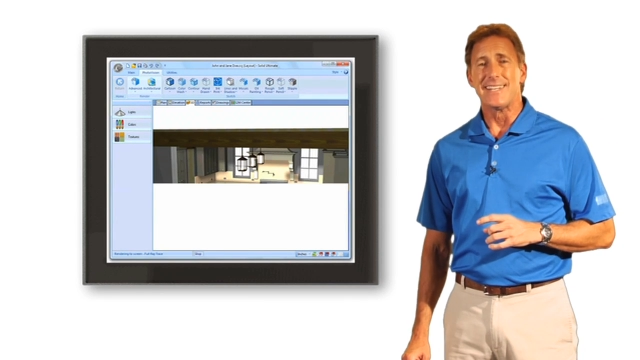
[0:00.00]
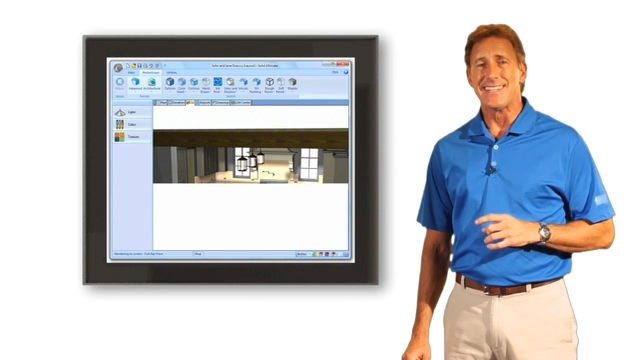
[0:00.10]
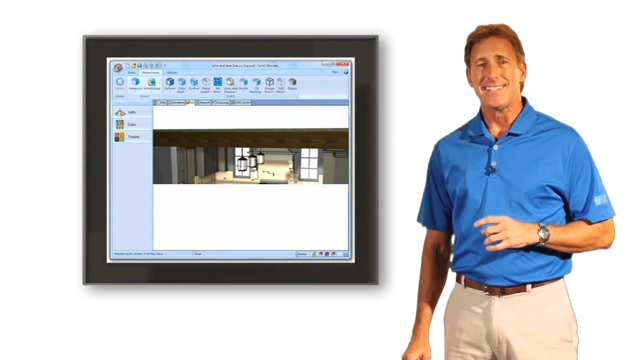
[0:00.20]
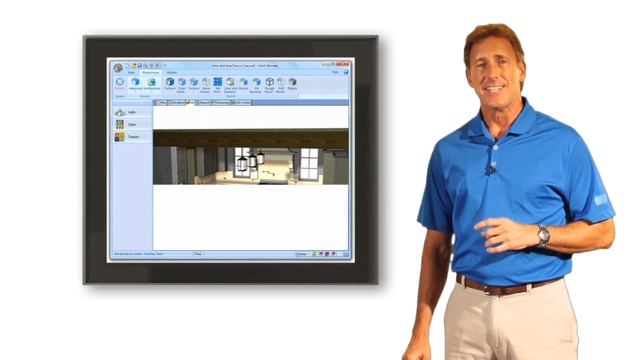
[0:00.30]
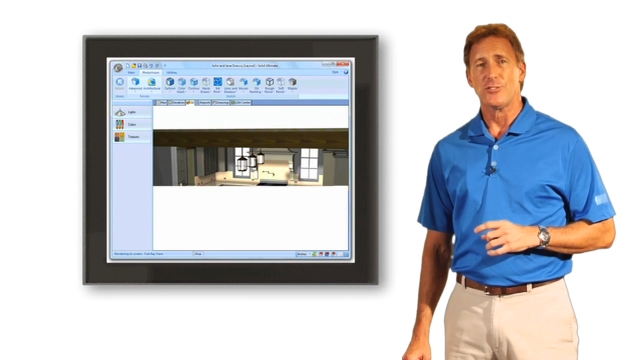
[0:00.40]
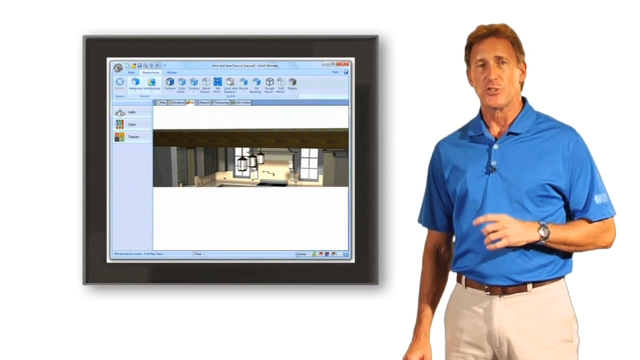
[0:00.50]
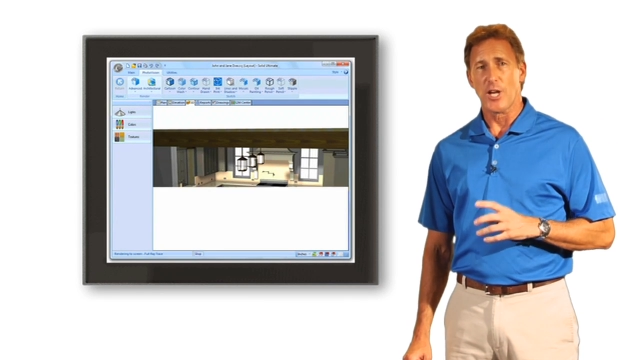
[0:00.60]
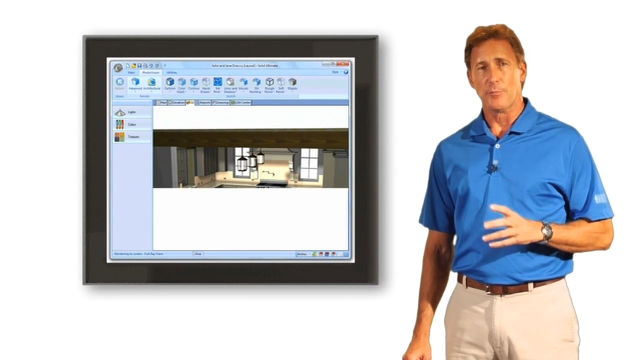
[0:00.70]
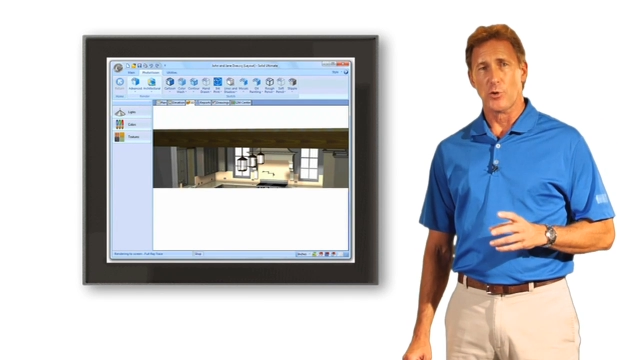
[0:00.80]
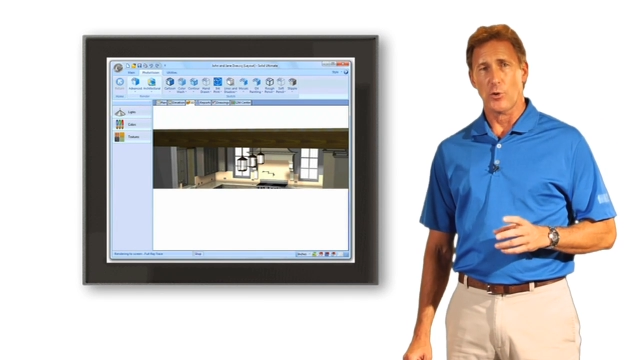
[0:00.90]
and detailed
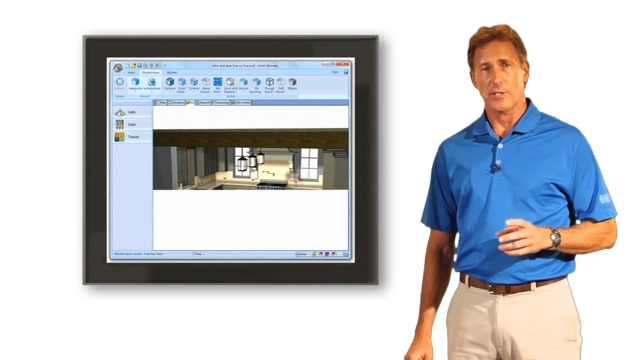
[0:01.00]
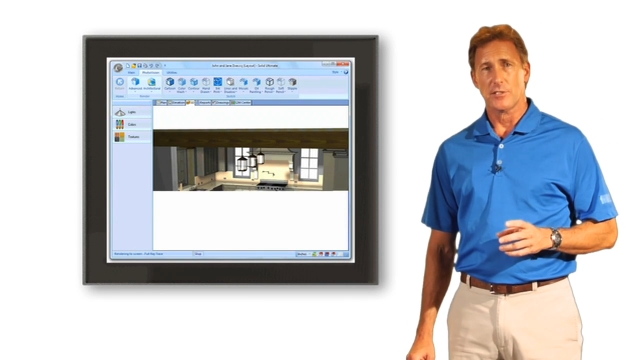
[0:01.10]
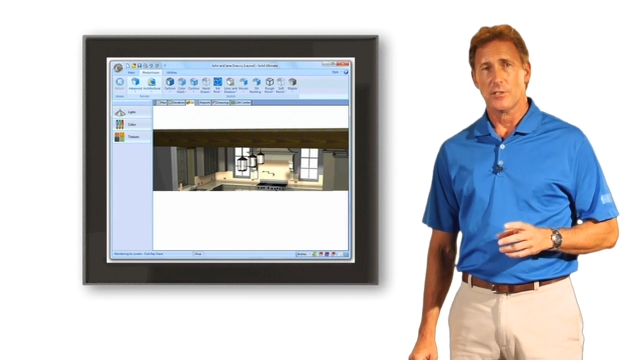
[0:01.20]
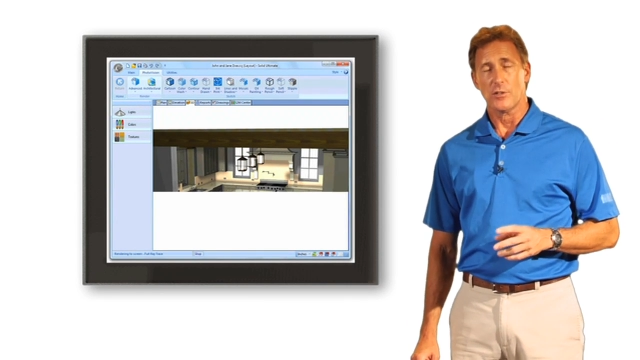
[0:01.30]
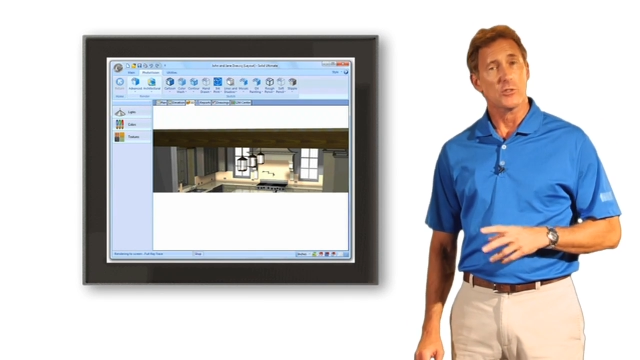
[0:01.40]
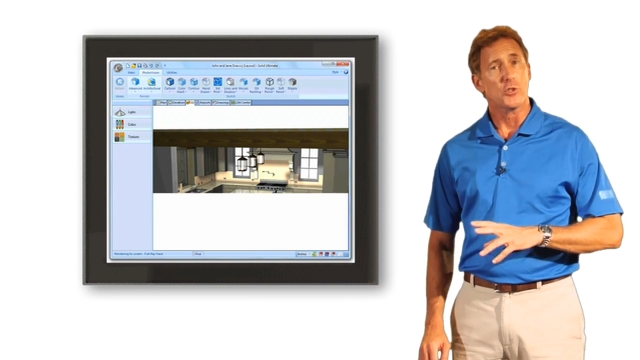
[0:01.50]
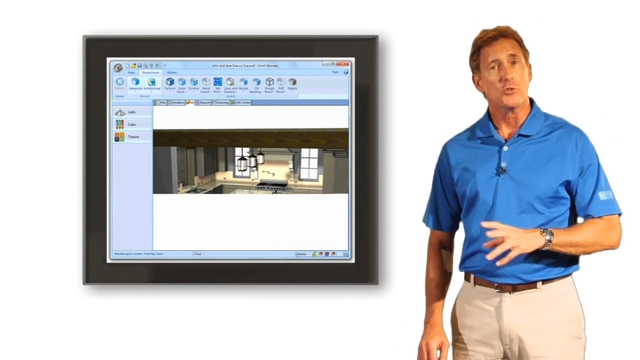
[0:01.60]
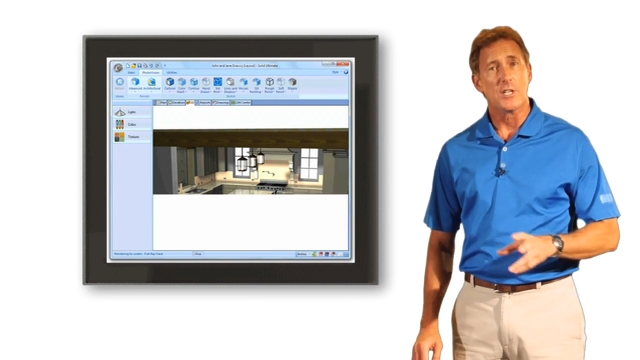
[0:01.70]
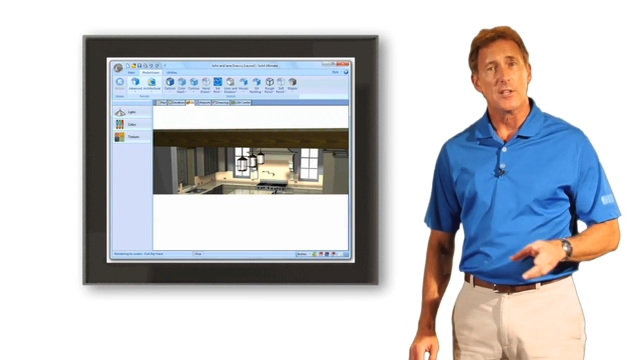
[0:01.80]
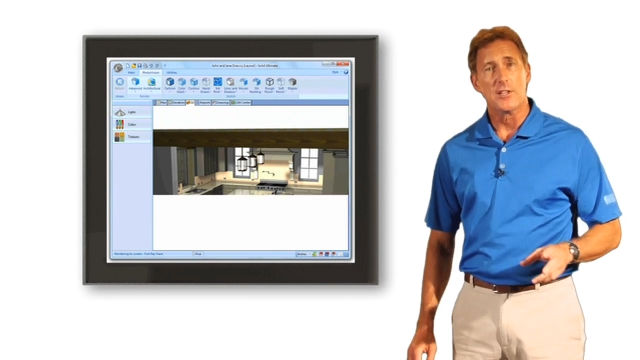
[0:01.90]
shop drawings are so
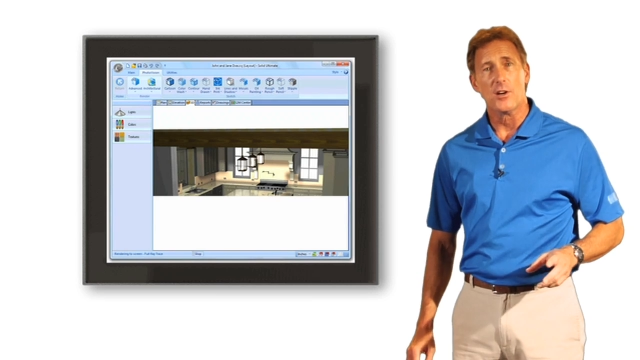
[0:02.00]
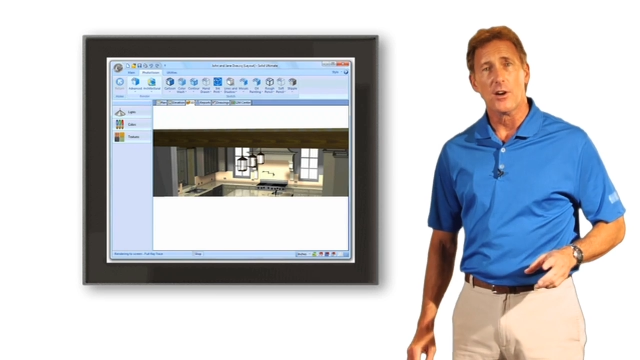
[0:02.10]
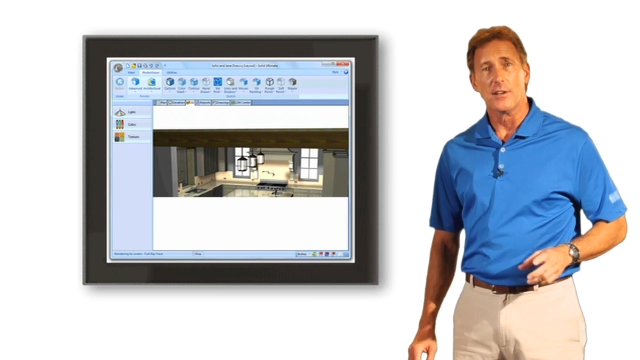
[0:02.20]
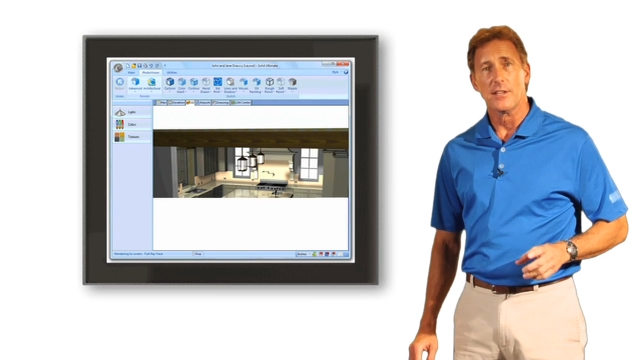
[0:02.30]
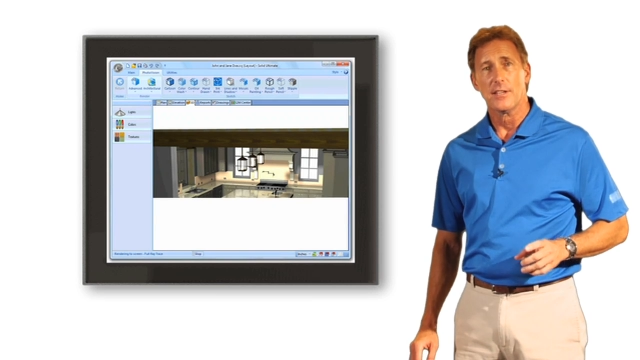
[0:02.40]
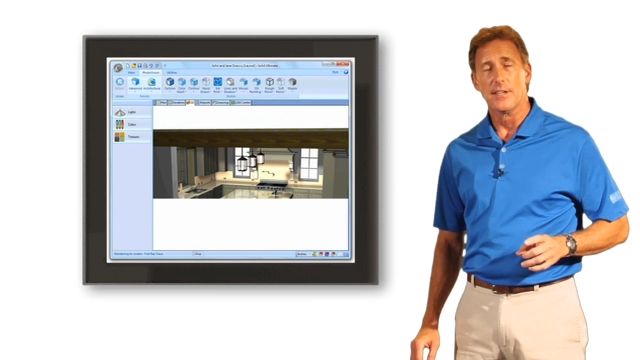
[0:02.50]
state-of-the-art